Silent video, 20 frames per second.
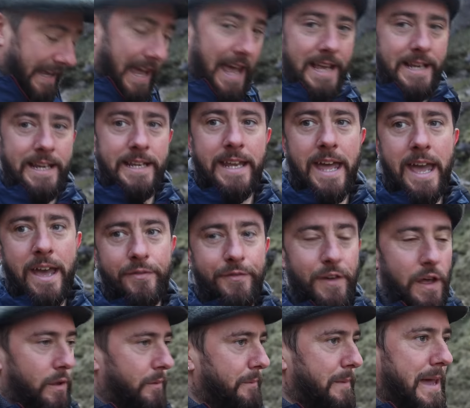getting in there
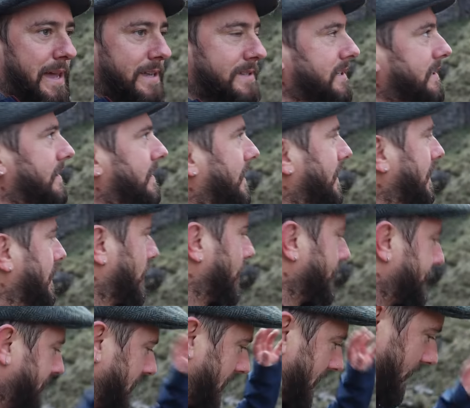felt amazing.
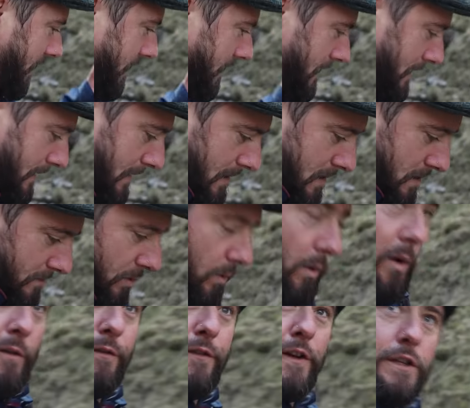Loved it. But
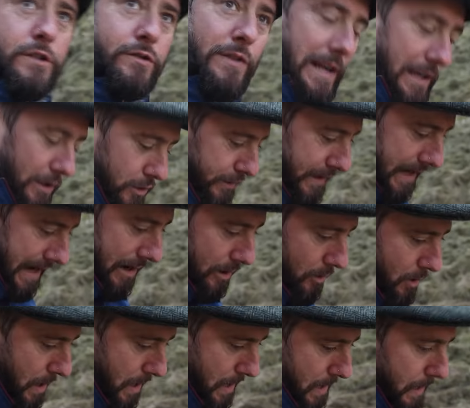what feels really good
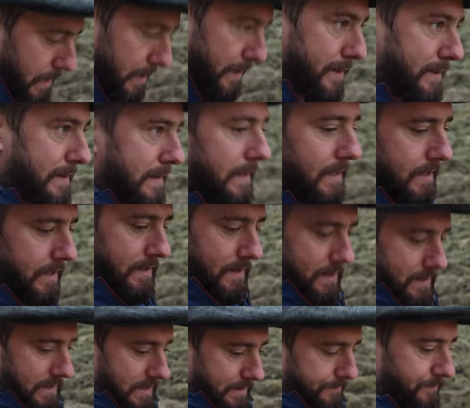now,
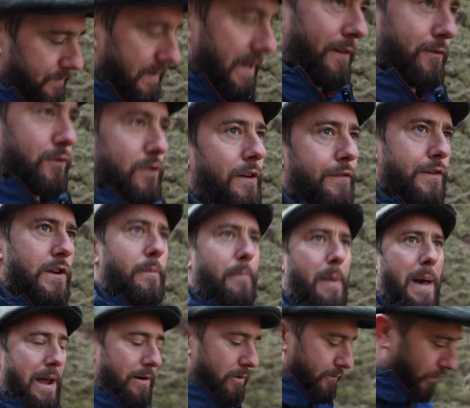after having a pair